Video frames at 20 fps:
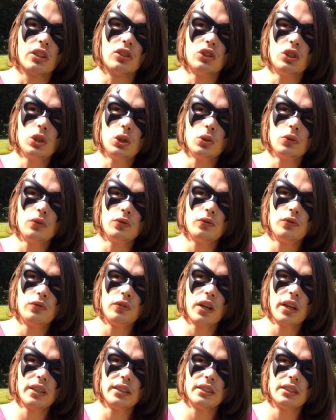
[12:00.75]
that
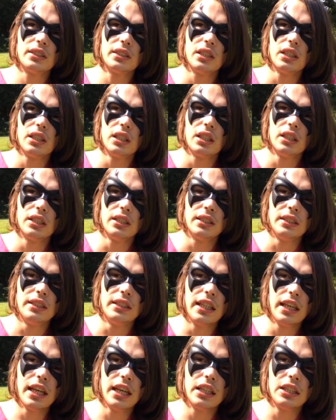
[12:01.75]
Two-Face
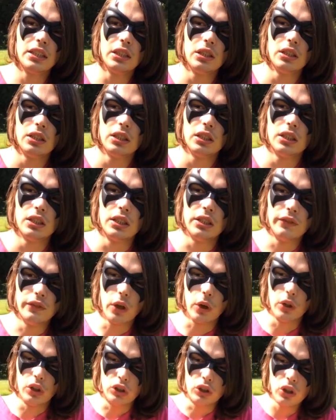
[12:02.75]
did. You
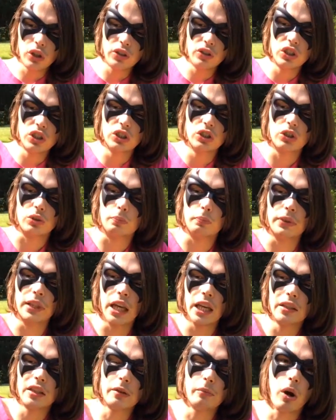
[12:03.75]
know, he could have just
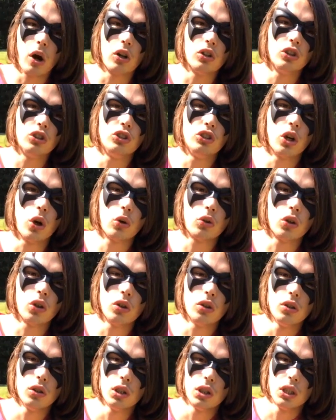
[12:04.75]
blamed them on the
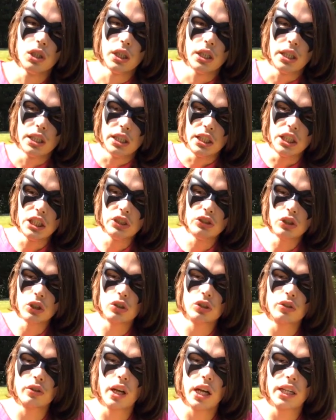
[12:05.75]
Joker. He
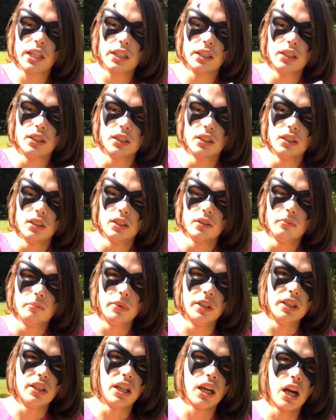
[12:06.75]
took credit
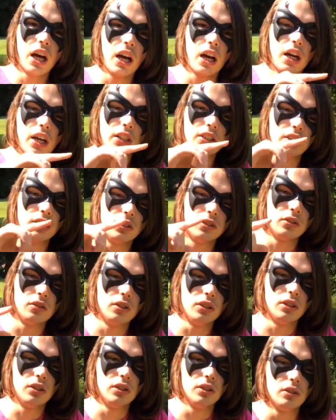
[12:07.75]
because
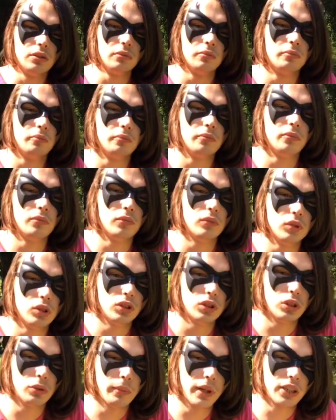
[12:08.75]

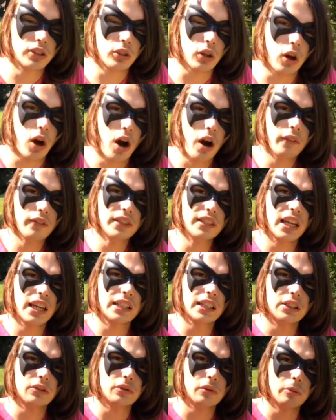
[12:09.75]
to make sure Harvey
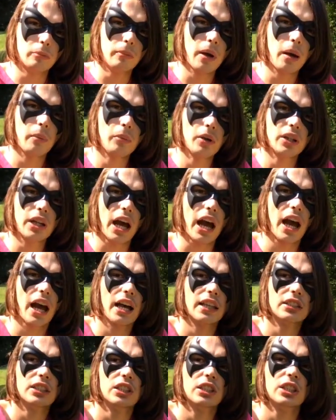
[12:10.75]
Dent is remembered
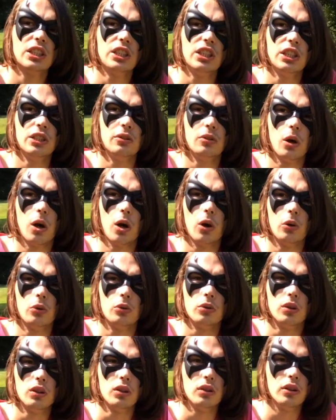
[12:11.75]
as a
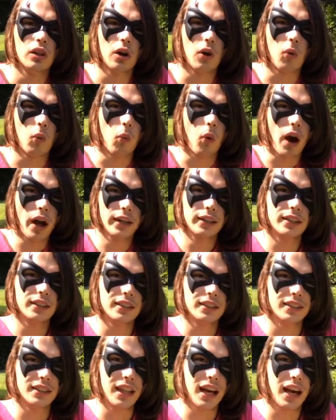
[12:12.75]
hero. The White
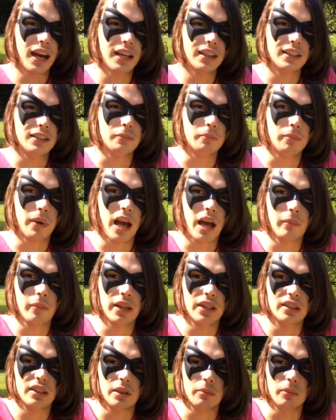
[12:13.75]
Knight.
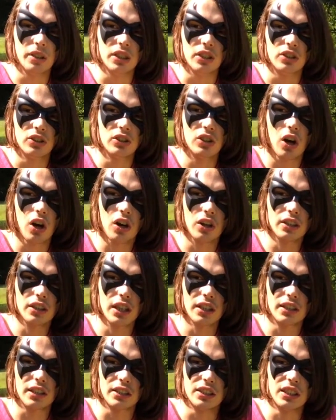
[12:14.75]
Batman can be the Dark
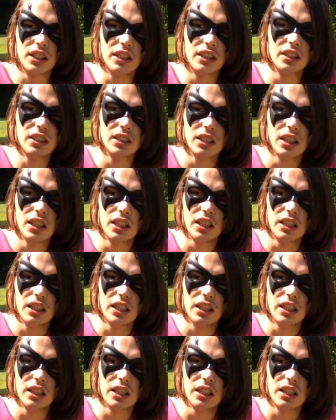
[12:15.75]
Knight because he